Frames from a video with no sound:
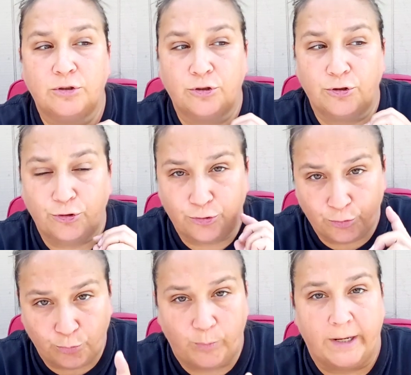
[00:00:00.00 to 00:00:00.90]

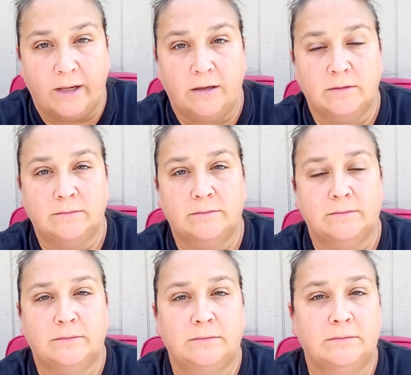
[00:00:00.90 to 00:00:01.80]
you winning
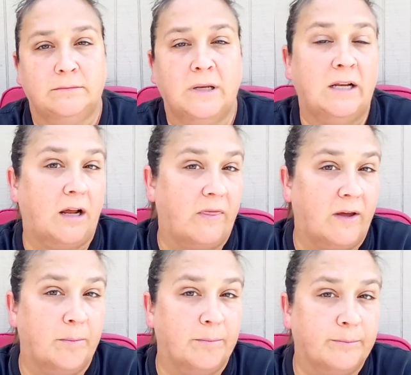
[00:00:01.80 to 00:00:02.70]
and not
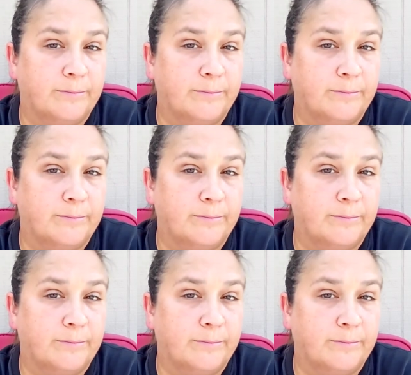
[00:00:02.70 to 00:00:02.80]
them.